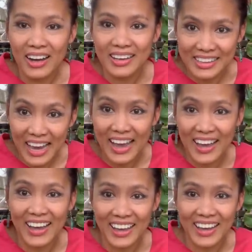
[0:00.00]

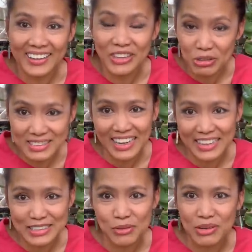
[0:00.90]
Yeah those
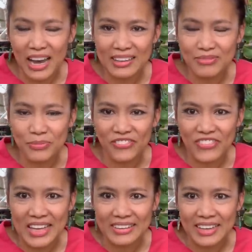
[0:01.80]
kinds of gut
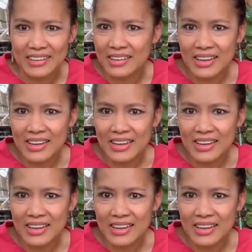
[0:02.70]
feeling.